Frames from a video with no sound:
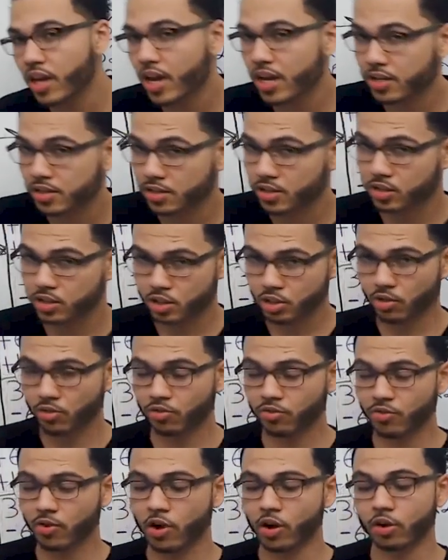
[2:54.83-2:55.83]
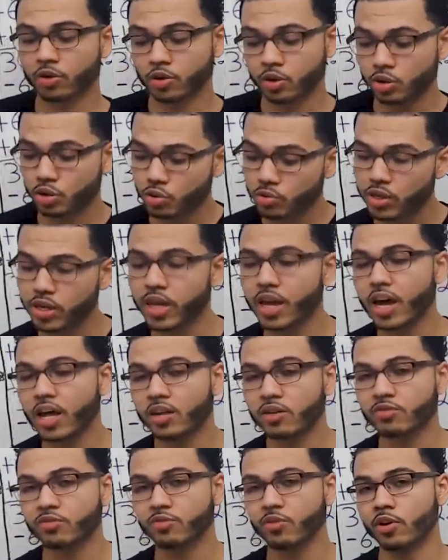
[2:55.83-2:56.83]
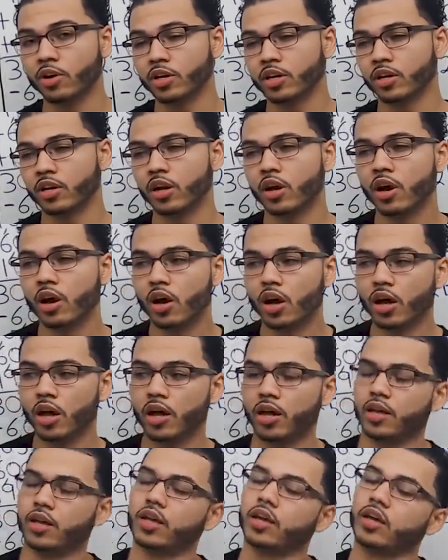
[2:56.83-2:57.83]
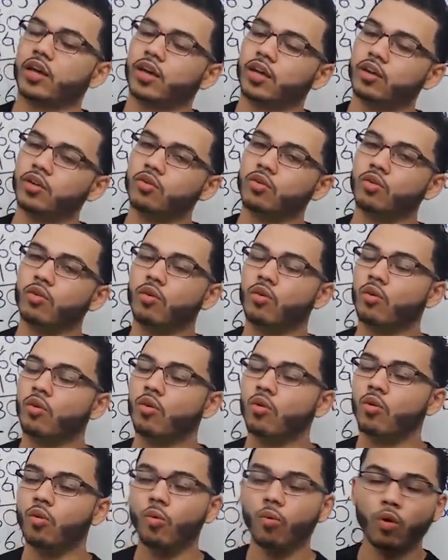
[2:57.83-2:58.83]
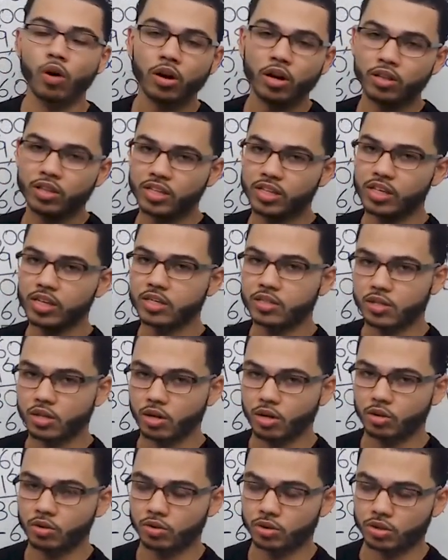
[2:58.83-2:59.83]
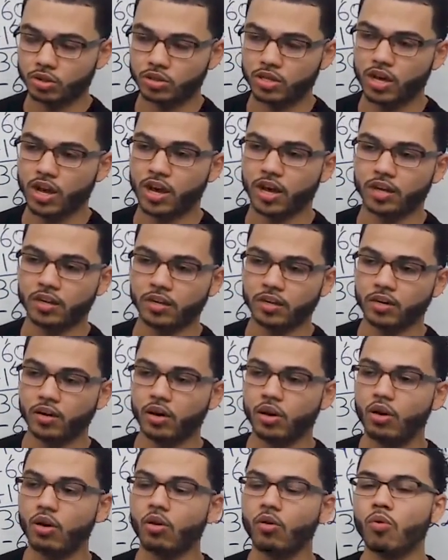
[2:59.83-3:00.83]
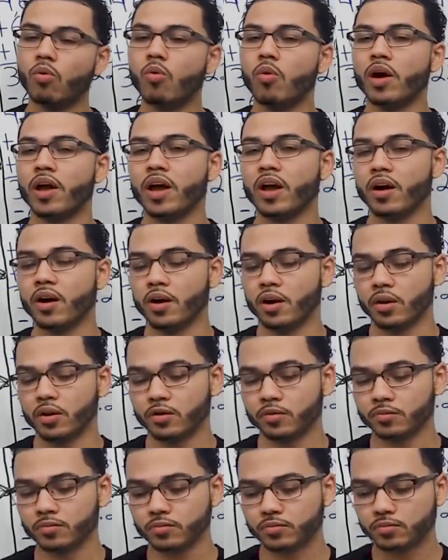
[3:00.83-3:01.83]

cases so far, 2 in California and 1 on the East Coast side, where